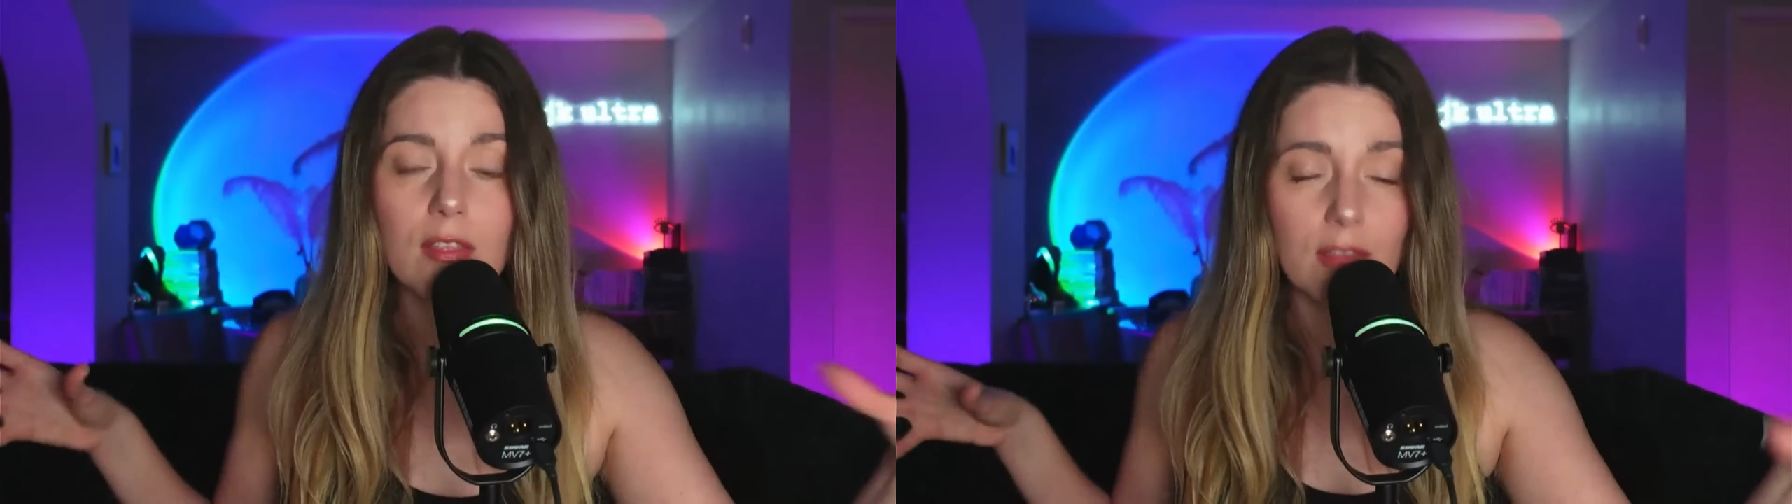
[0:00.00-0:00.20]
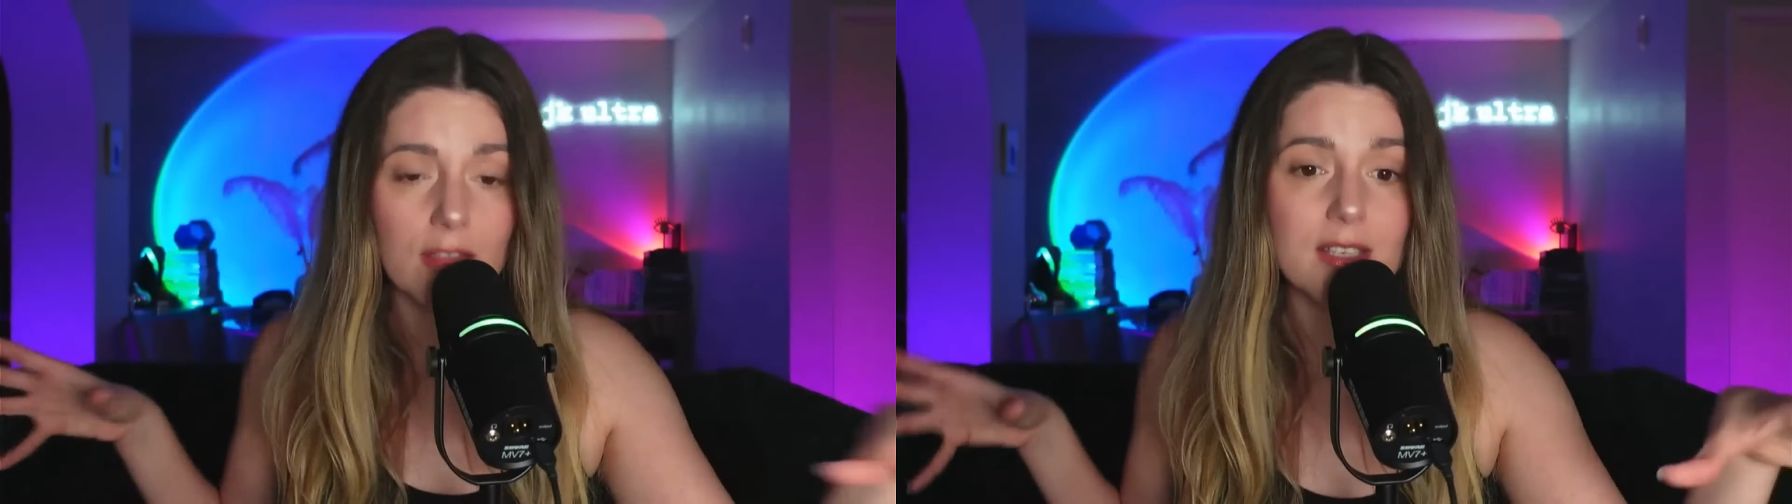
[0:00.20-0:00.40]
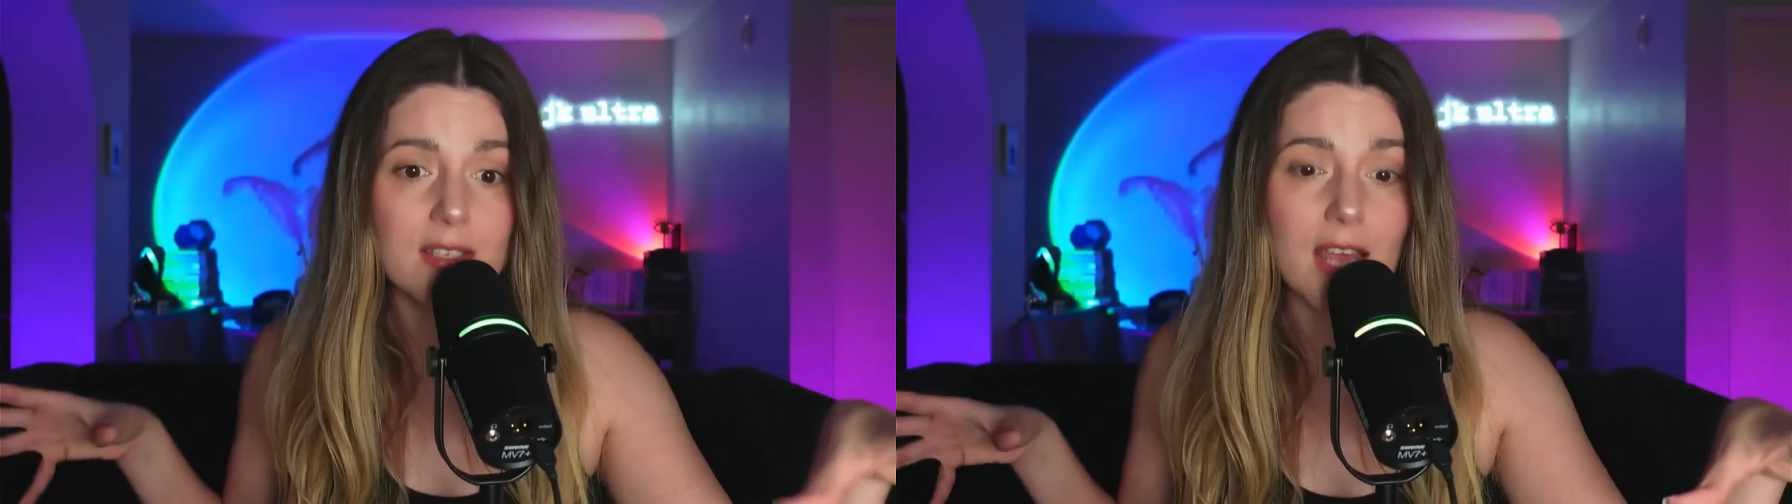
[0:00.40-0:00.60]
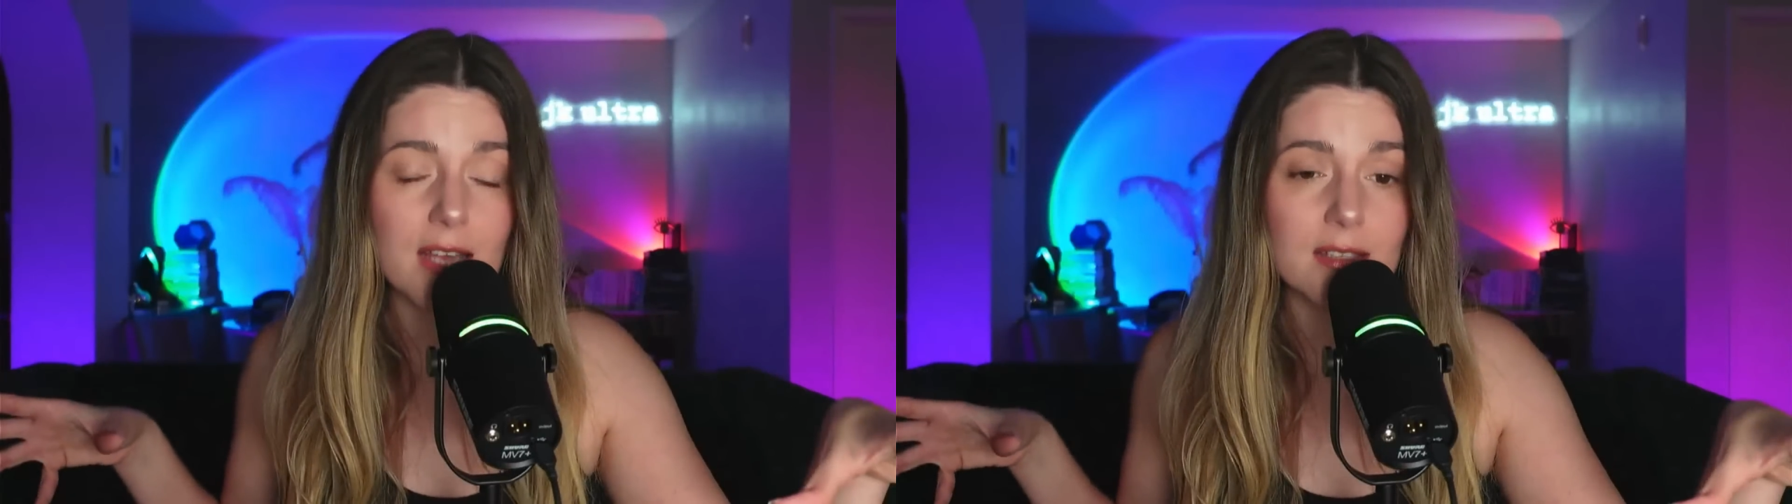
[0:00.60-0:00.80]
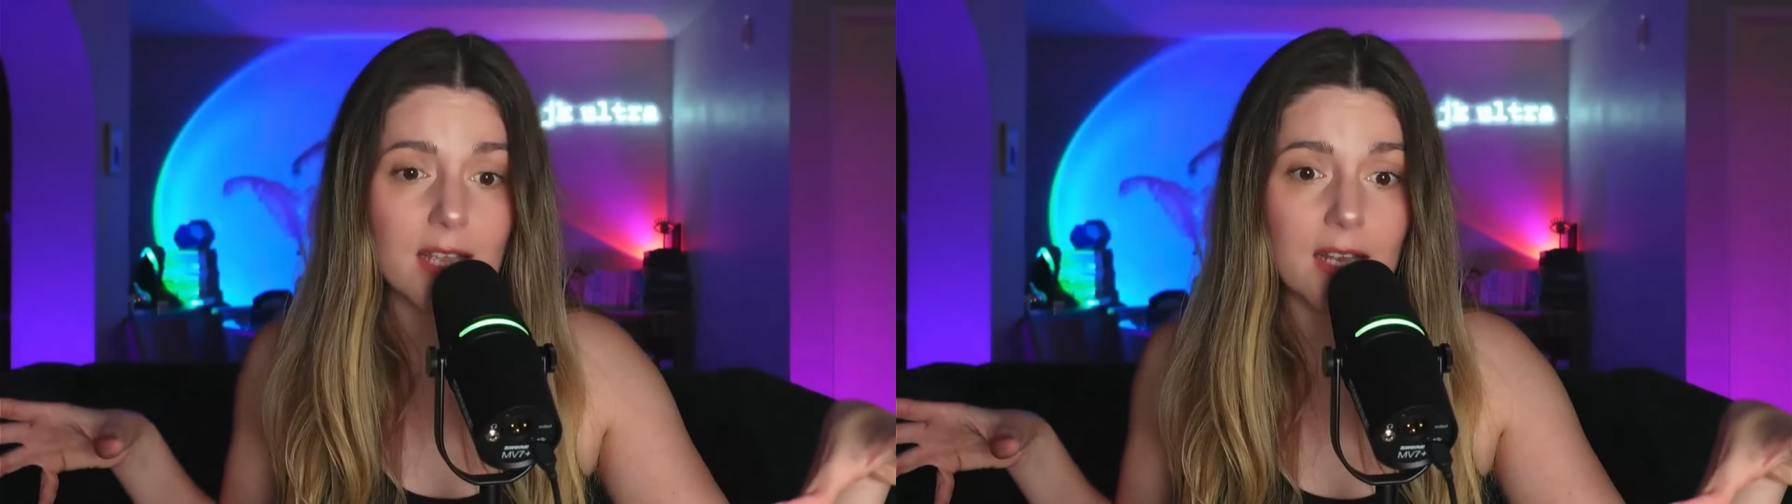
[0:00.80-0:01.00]
these
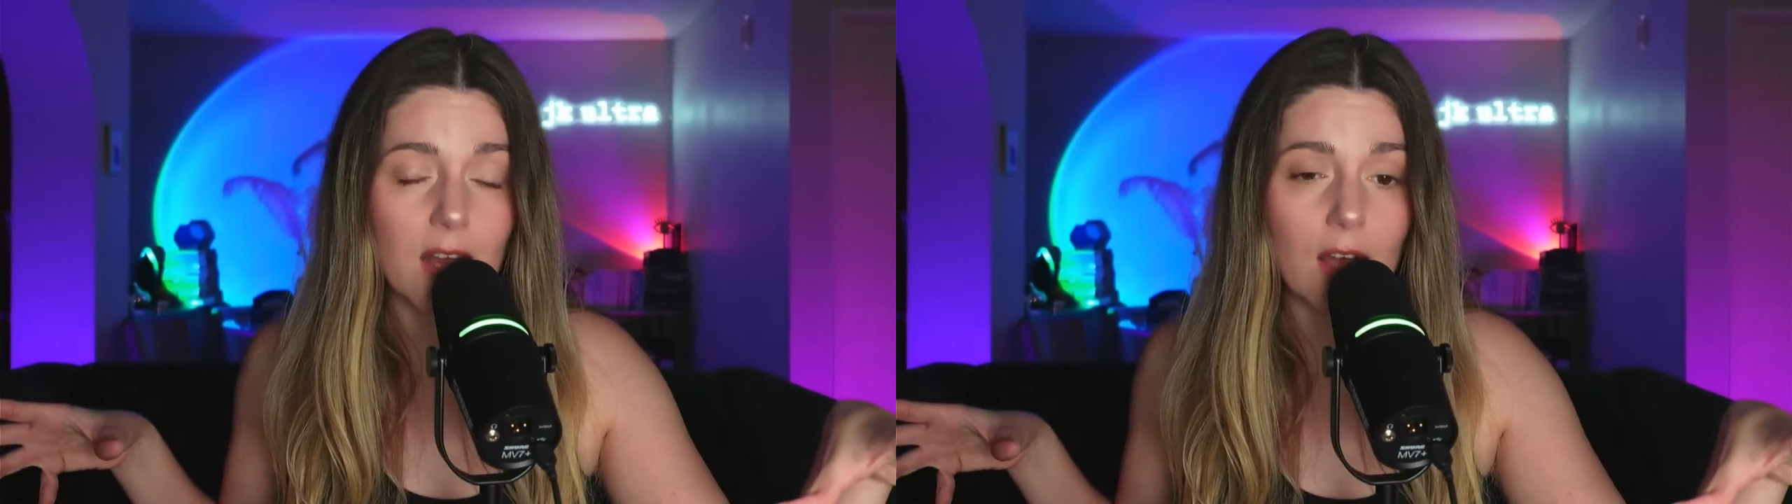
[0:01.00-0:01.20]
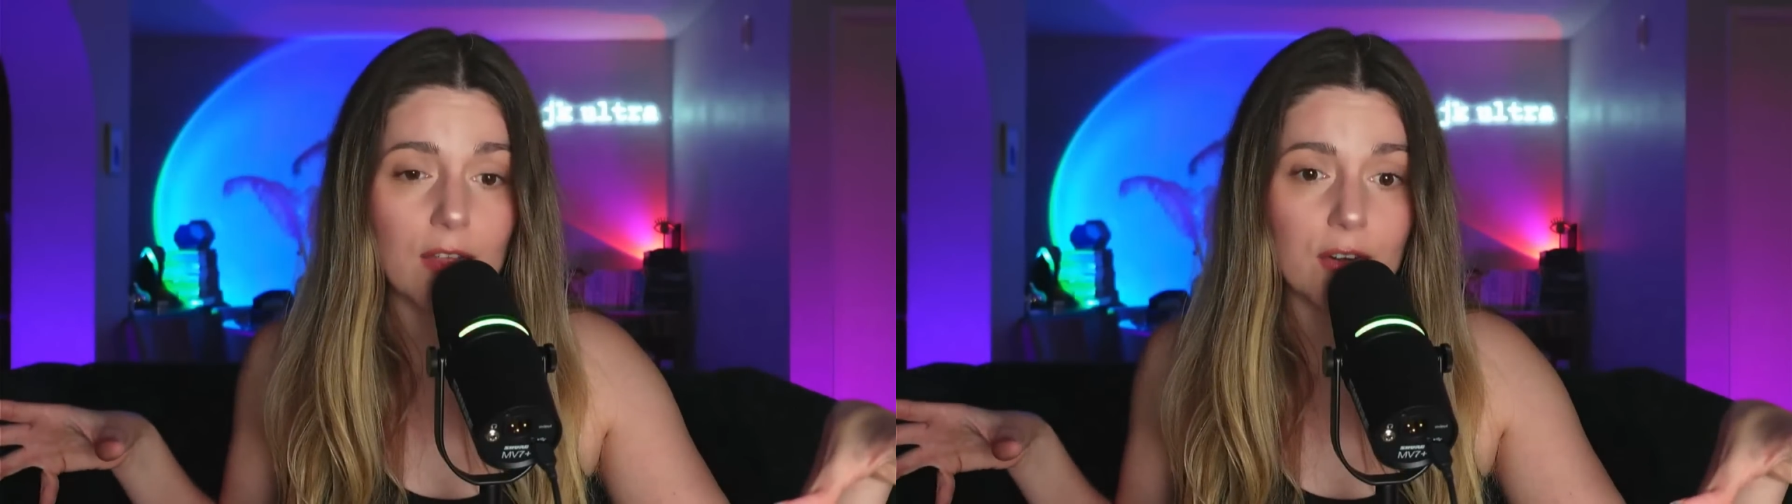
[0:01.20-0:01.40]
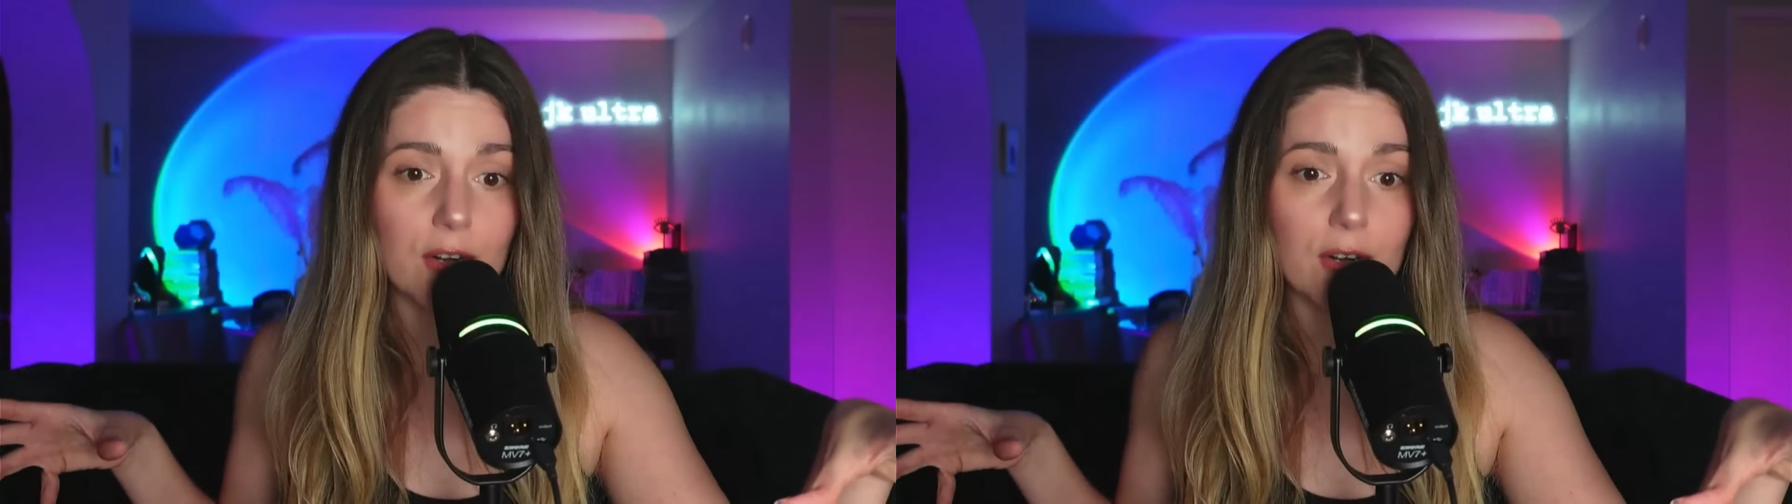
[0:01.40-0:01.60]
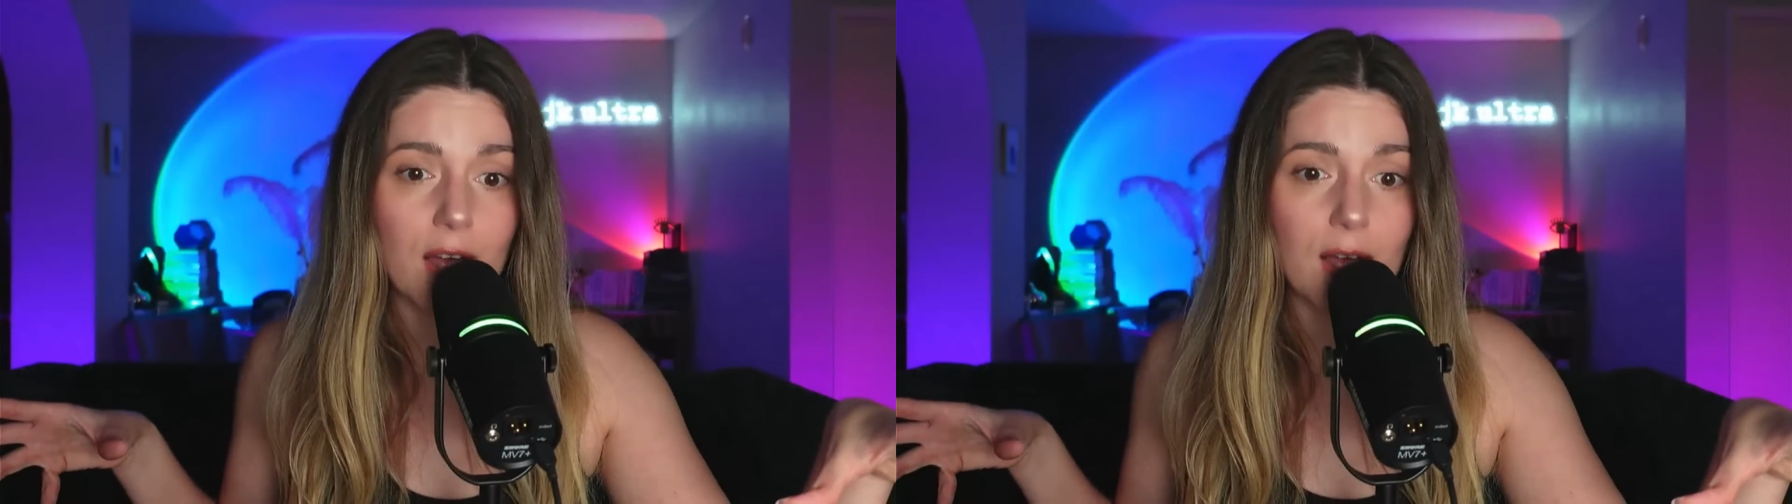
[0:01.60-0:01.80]
things in other